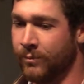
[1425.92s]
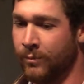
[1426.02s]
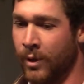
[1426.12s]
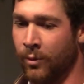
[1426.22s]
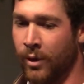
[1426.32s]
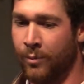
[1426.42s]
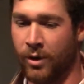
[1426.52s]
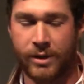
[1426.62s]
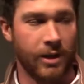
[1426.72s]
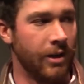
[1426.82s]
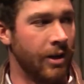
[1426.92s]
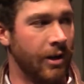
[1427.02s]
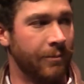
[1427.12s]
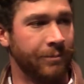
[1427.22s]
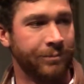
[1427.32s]
and really pressing into
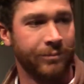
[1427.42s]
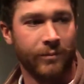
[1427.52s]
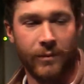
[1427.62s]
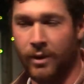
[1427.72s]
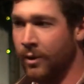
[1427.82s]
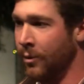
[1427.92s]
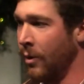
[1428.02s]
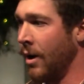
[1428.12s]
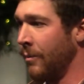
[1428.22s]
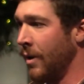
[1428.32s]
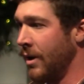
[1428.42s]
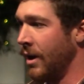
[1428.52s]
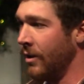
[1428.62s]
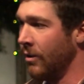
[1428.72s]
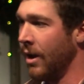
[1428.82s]
Him throughout my
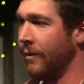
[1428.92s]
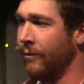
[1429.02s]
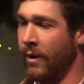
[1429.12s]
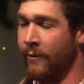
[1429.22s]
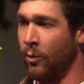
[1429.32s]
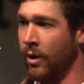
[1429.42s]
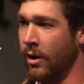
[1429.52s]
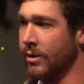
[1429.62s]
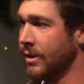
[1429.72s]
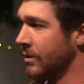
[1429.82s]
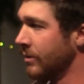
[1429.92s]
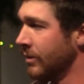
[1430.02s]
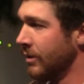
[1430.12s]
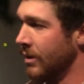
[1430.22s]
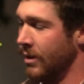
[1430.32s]
daily life, everywhere else,
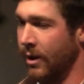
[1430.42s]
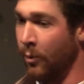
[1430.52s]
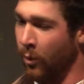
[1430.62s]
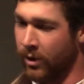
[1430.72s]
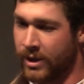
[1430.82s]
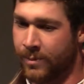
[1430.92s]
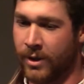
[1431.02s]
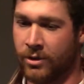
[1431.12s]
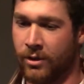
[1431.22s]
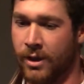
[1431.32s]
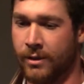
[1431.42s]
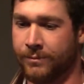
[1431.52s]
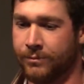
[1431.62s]
at work especially,